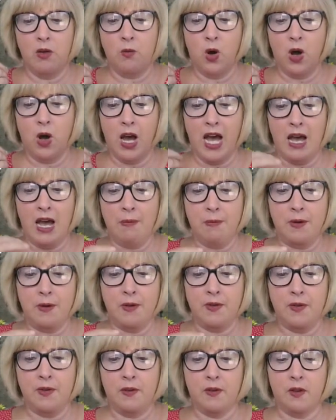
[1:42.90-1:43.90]
what
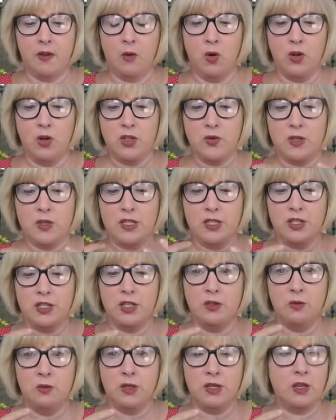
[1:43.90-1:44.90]
happens though? What do I
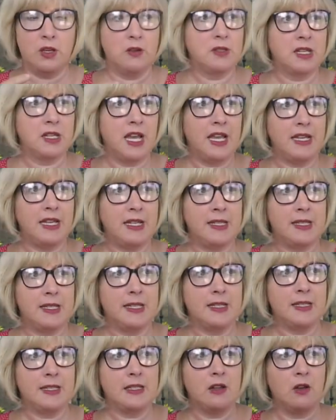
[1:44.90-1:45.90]
do with those
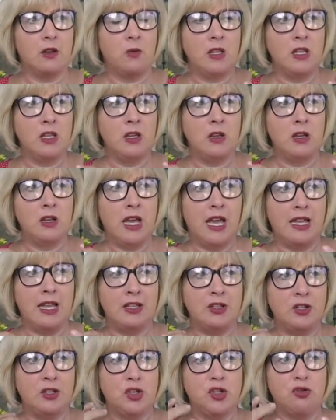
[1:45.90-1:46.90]
cases? So when you get
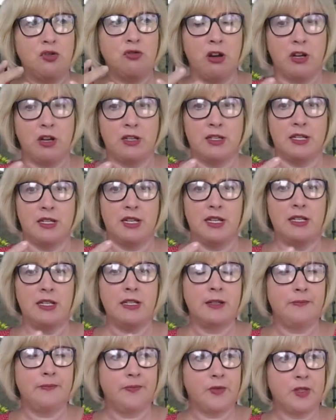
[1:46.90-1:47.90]

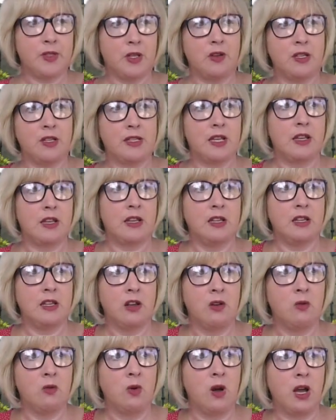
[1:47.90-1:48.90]
instructed, so you say,
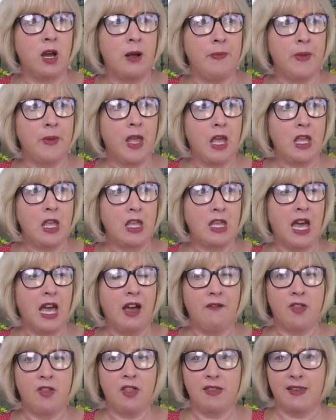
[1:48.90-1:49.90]
you
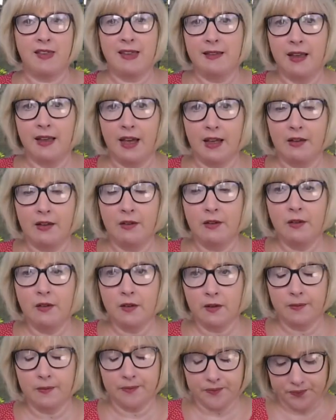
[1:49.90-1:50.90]
have the
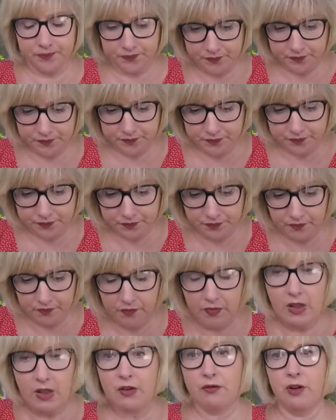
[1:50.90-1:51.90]
details
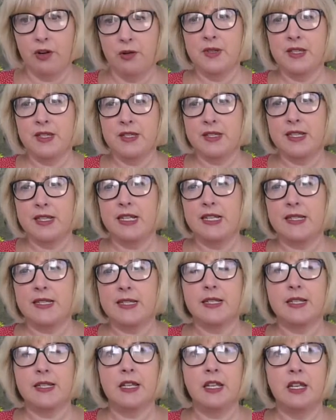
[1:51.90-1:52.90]
from the
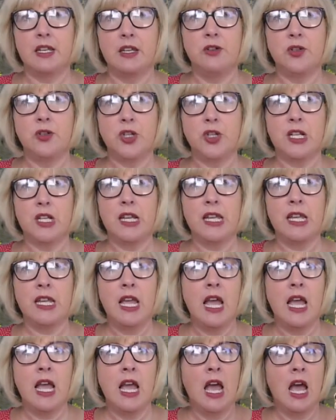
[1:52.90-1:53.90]
solicitor usually,
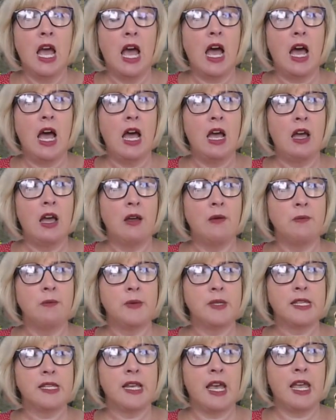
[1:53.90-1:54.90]

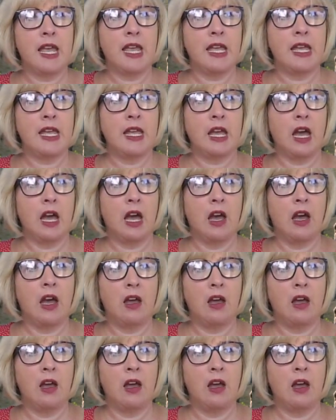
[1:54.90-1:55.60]
saying,